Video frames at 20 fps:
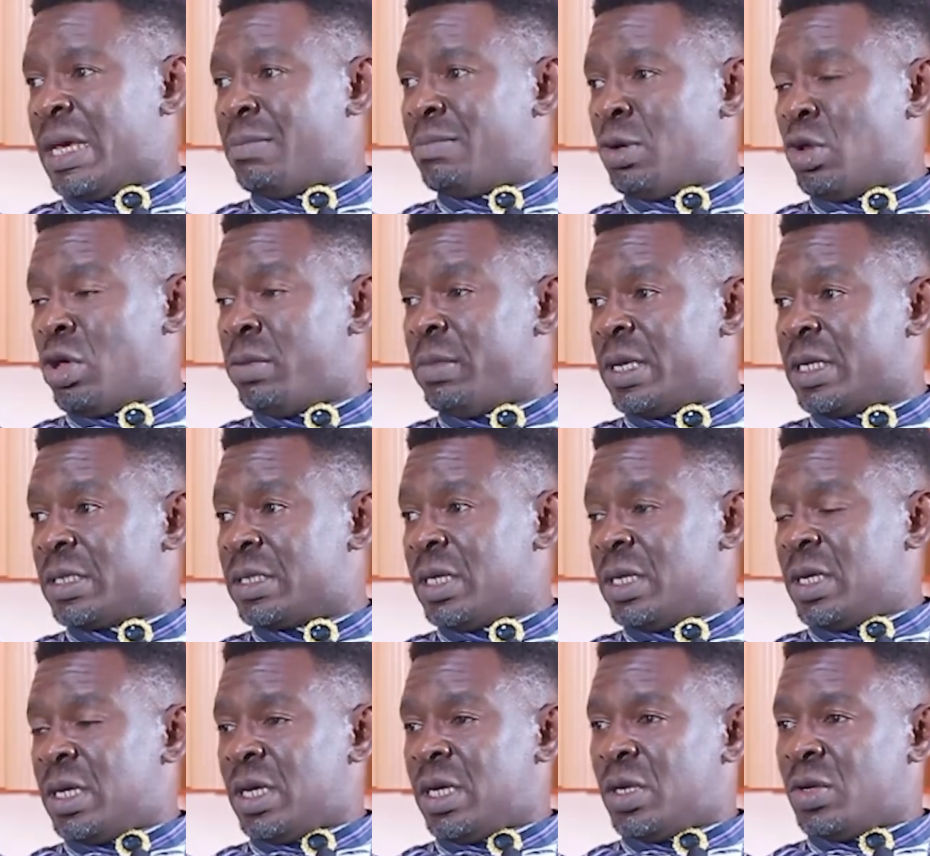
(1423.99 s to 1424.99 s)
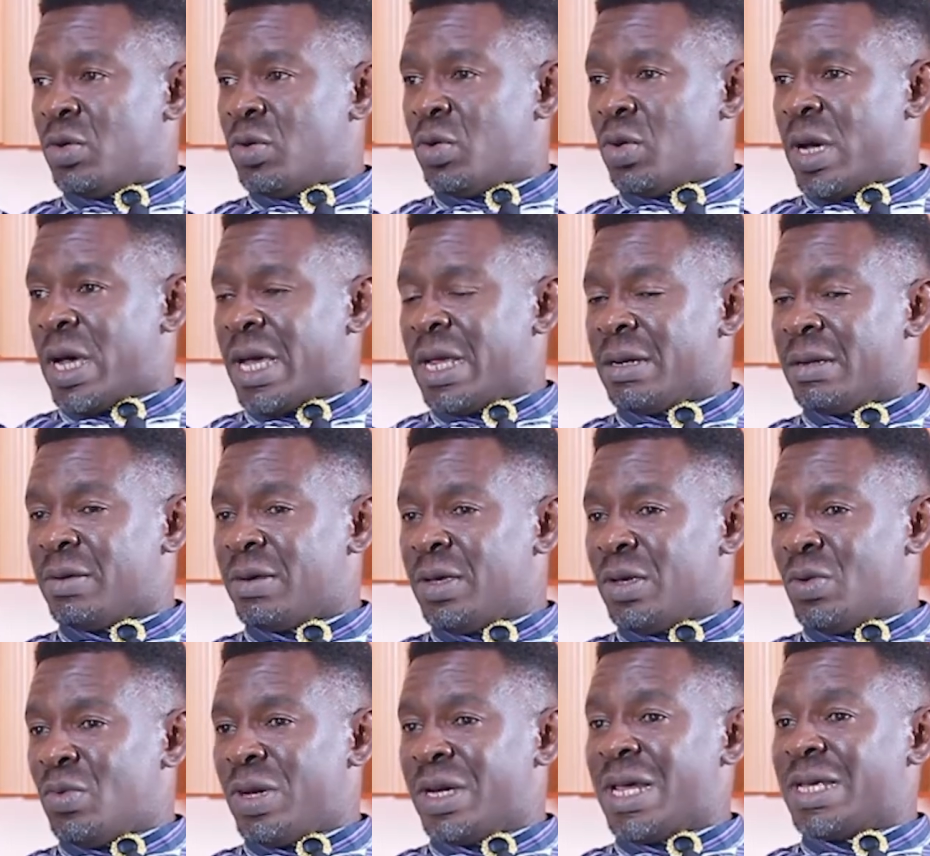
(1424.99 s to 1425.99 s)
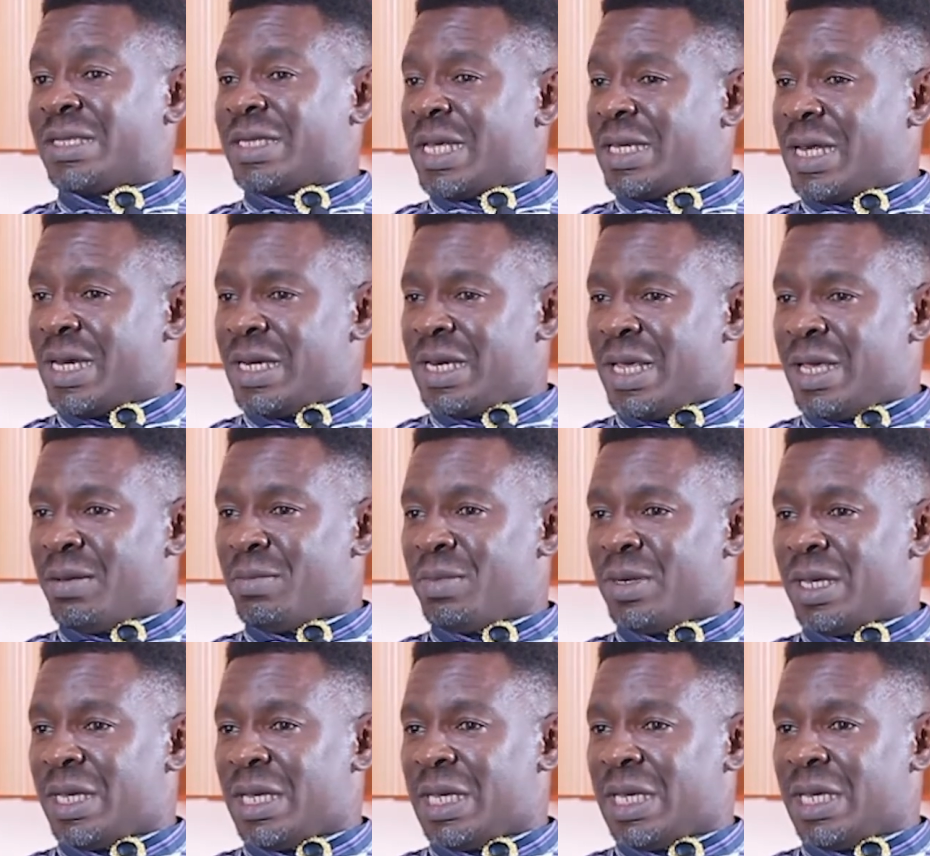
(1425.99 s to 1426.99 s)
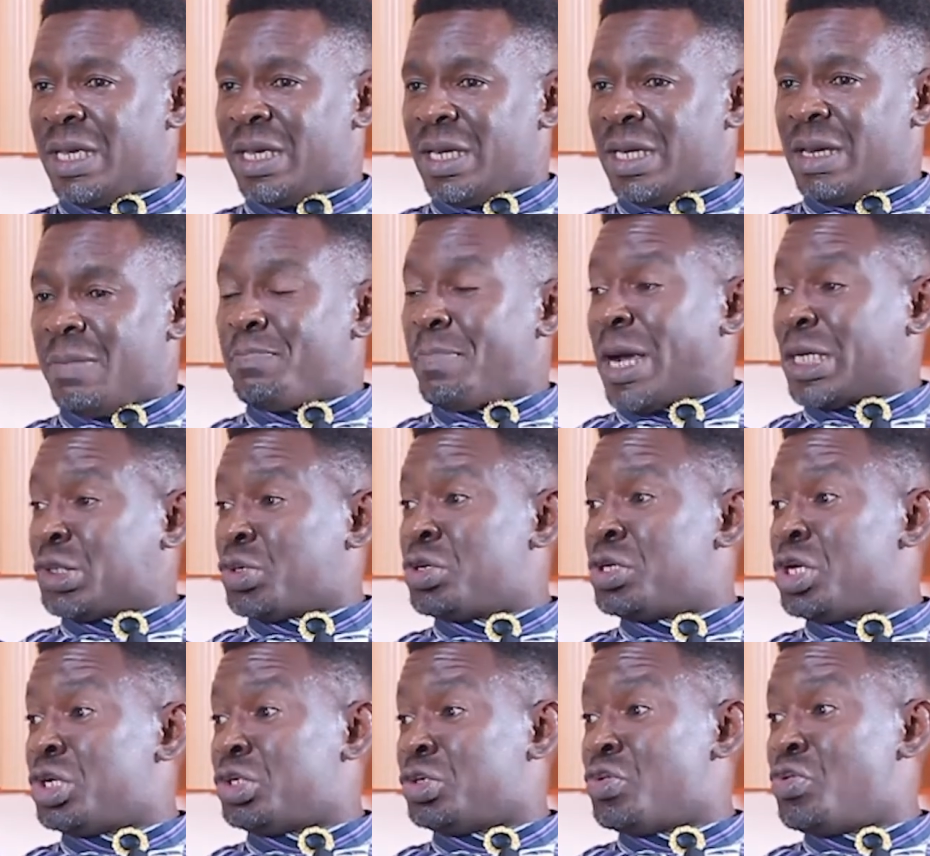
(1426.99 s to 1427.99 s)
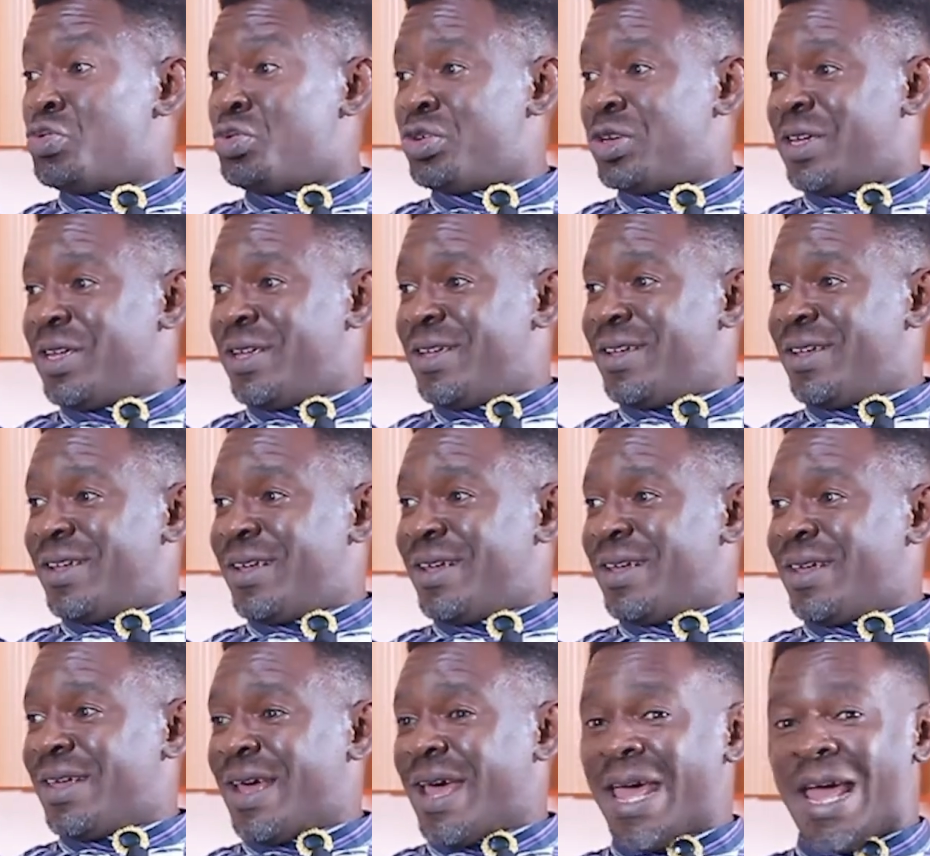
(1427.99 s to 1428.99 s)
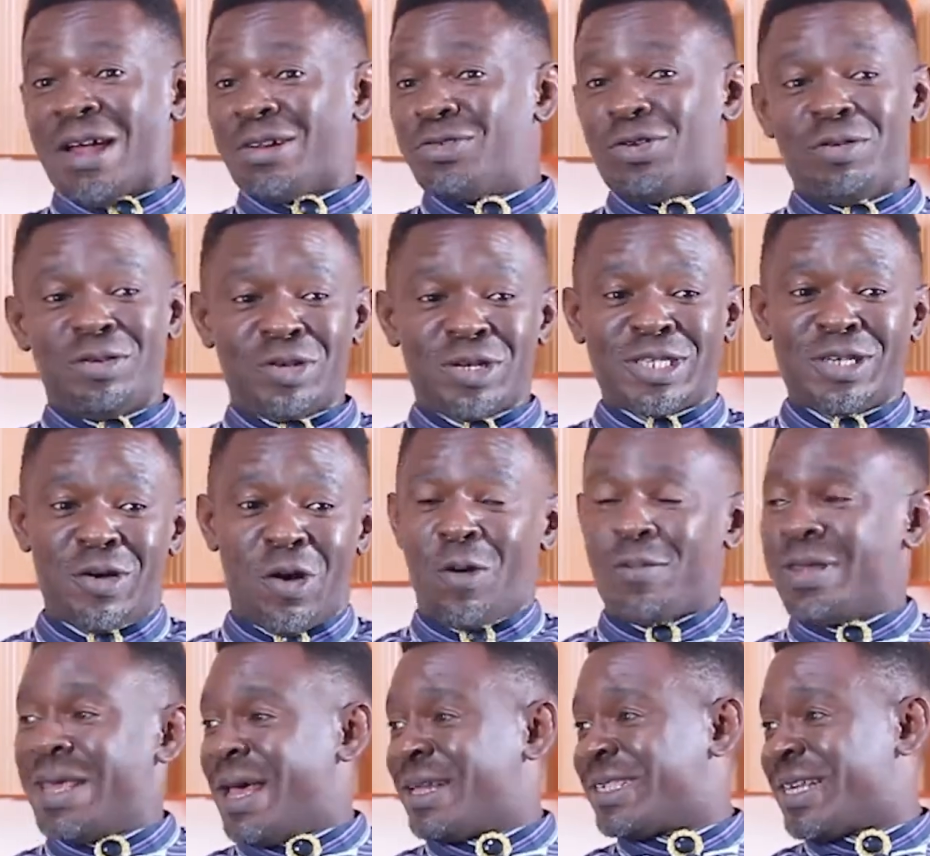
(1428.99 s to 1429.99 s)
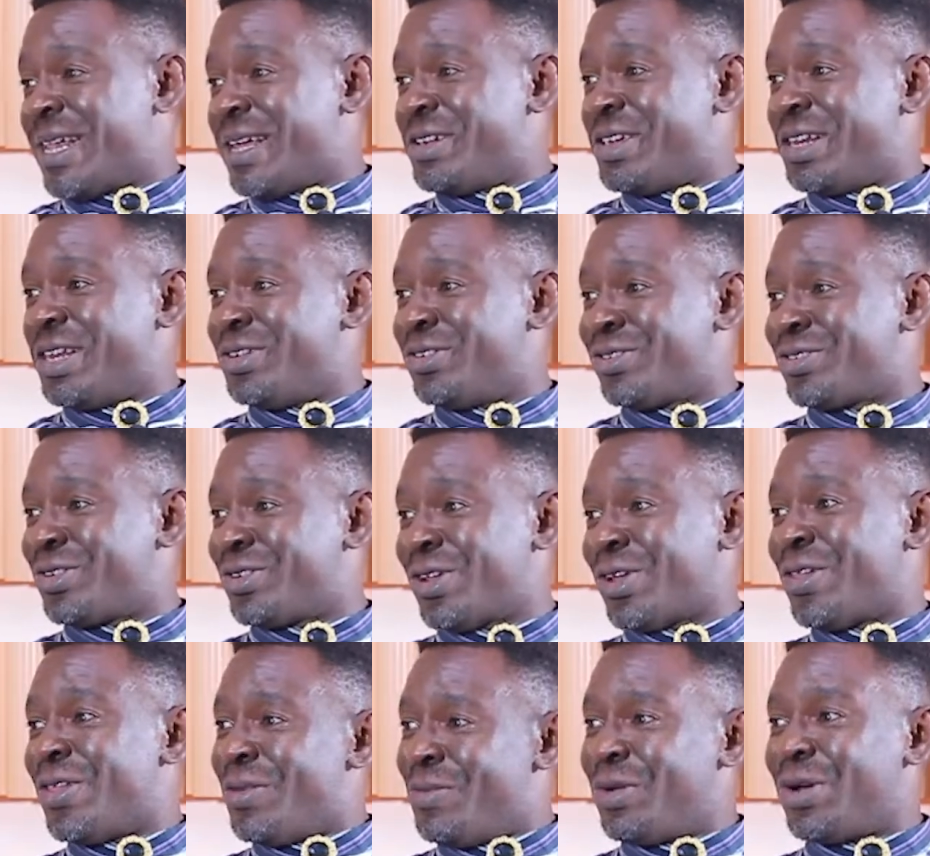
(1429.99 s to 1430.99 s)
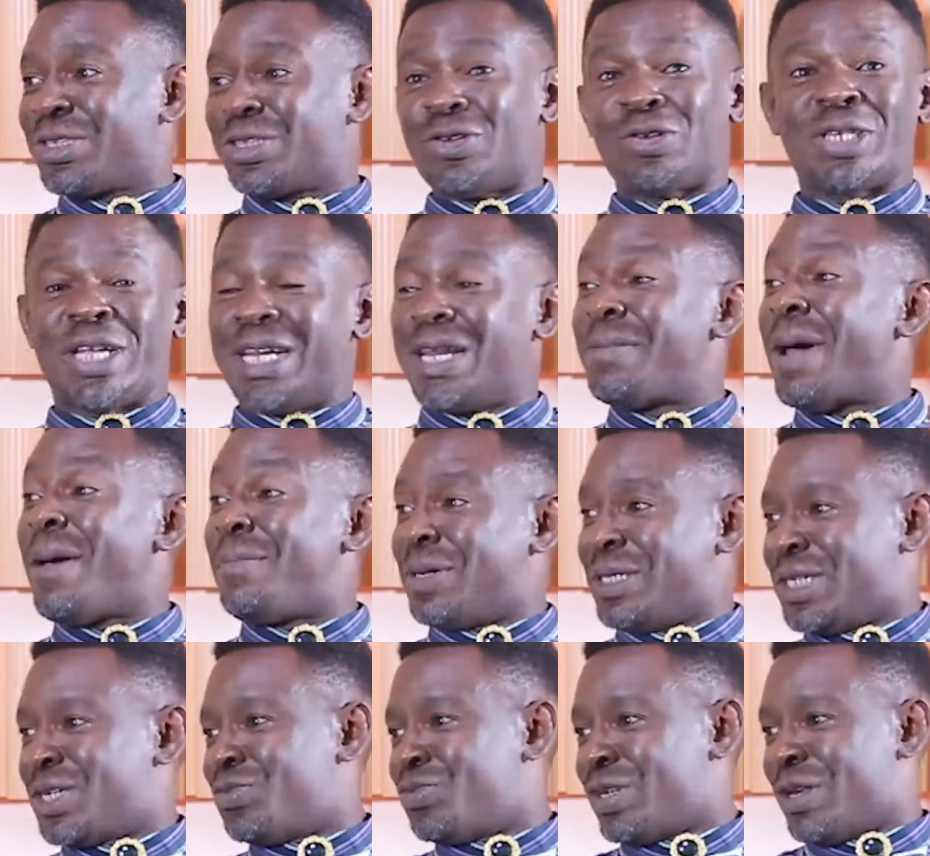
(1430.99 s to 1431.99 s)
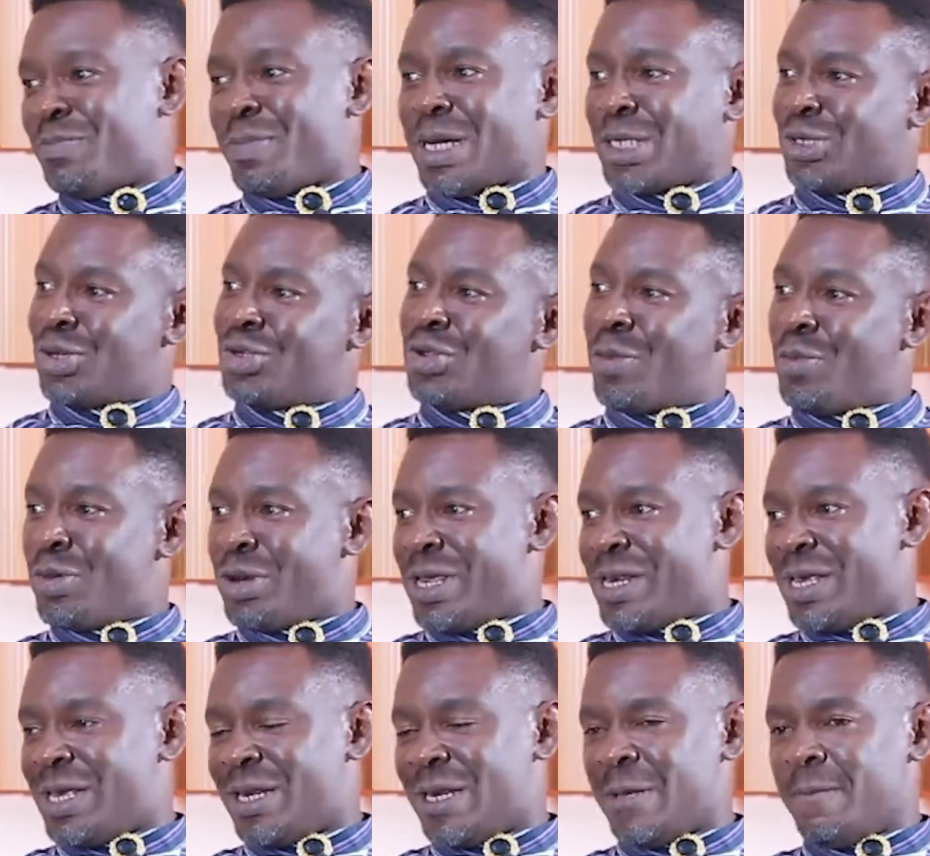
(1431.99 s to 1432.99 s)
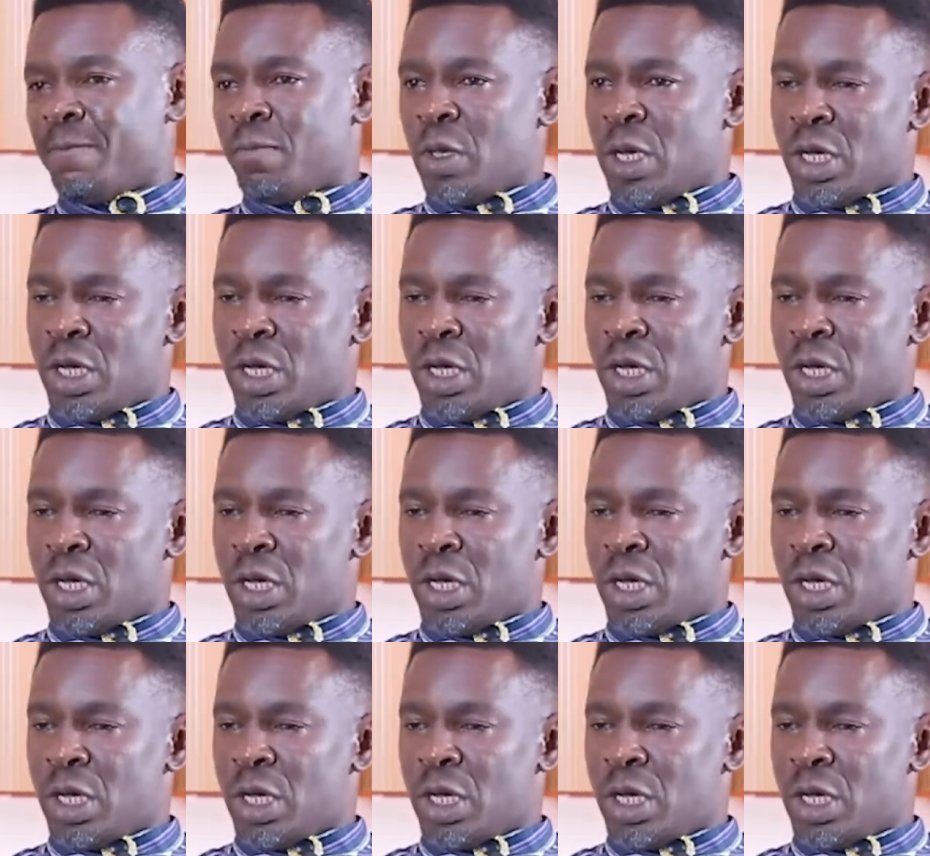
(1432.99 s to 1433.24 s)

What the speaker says: employment. You know, and when I started them, the passion they showed, I had to just up their salary a little so because to tell them I appreciate the passion you're putting in.